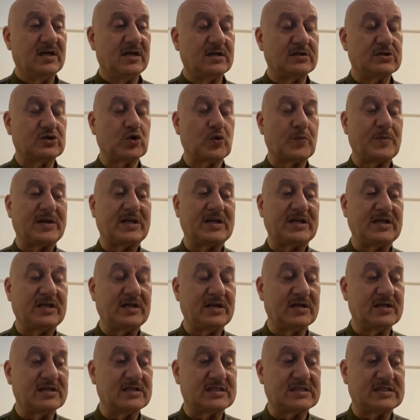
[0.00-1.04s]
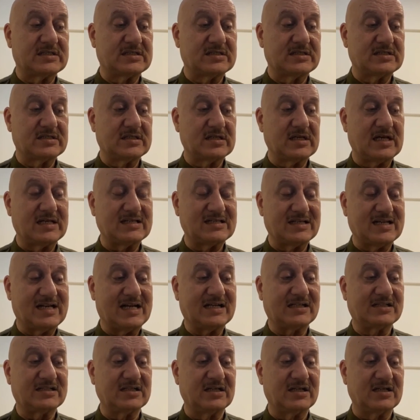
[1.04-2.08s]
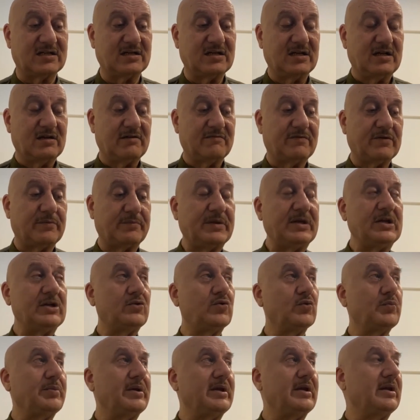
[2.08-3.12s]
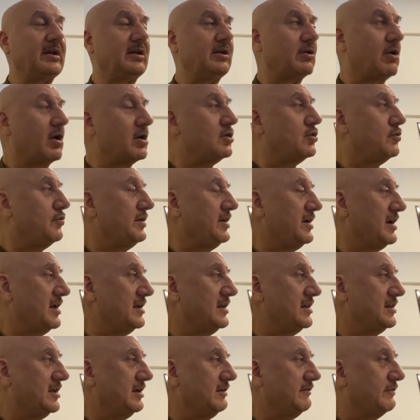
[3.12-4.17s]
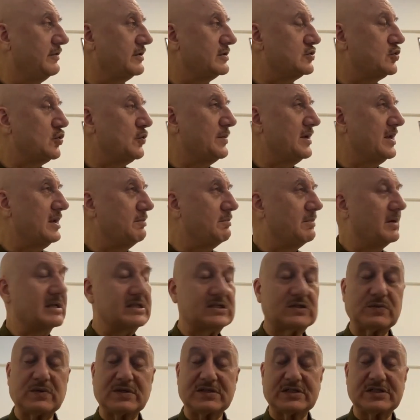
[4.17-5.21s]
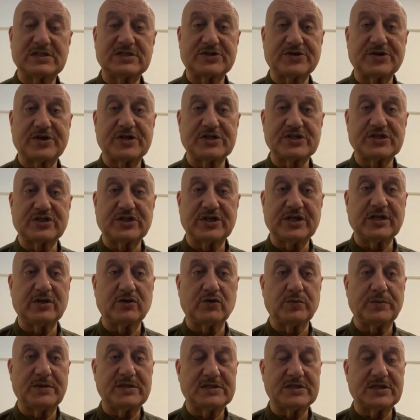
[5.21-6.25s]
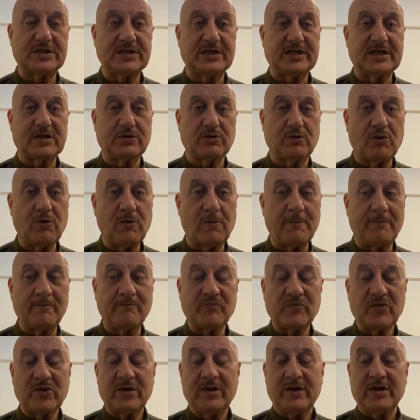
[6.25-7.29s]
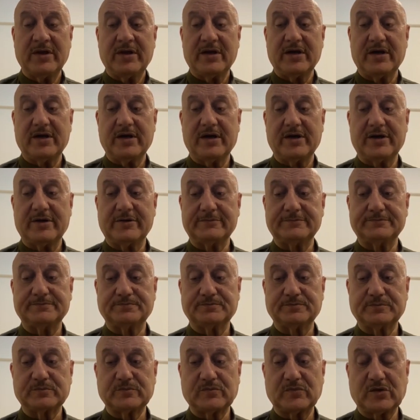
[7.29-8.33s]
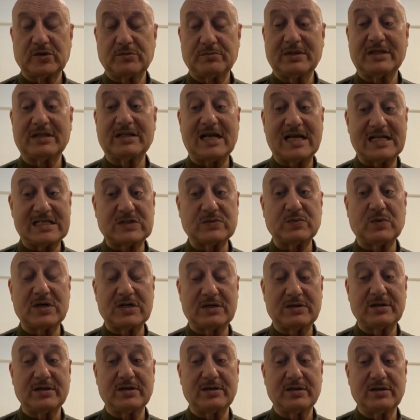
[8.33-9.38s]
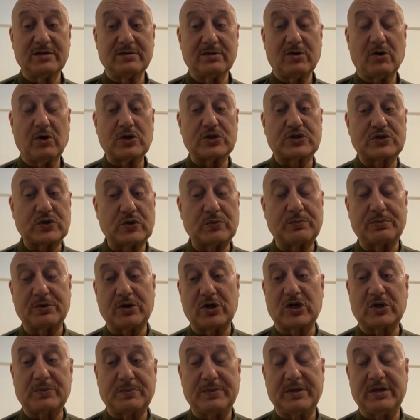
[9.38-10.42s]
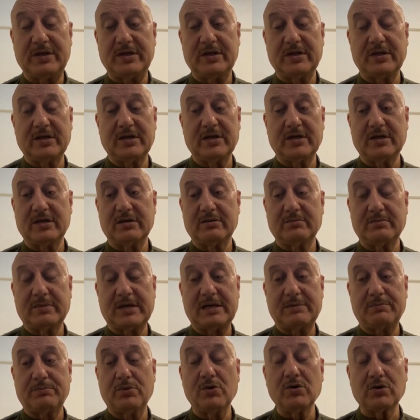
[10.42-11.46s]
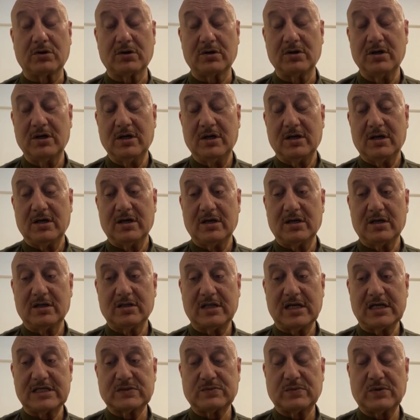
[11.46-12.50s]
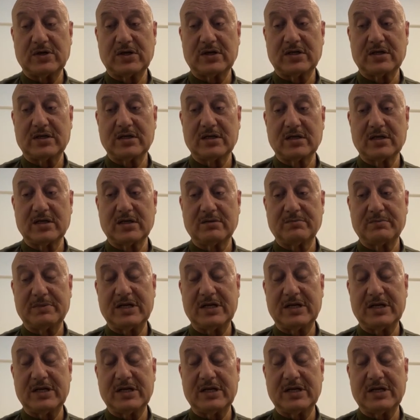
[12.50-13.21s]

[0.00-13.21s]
uh, so many years as an actor, for me to be not doing anything for so many months was a strange thing to be sitting at home. Mm-hmm. Uh, but that's what also brought me uh, my book. Uh, that's what uh,